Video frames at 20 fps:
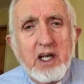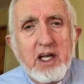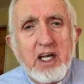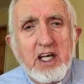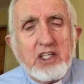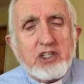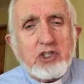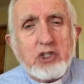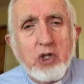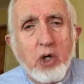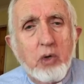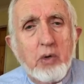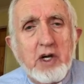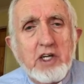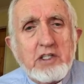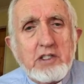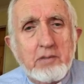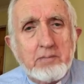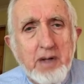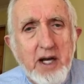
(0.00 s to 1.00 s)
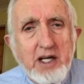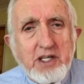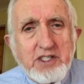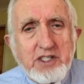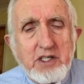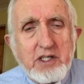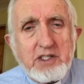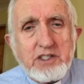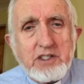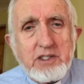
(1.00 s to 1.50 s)
is going to
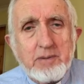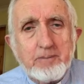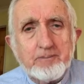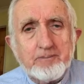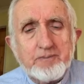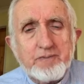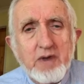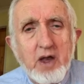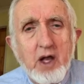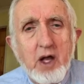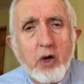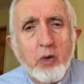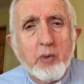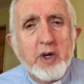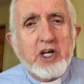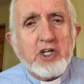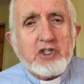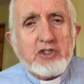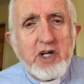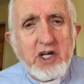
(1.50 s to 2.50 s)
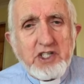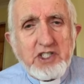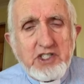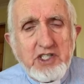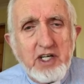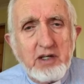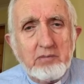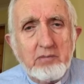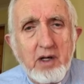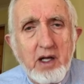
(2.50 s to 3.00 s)
bless us. We
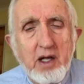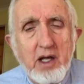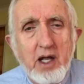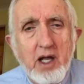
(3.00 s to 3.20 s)
trust him.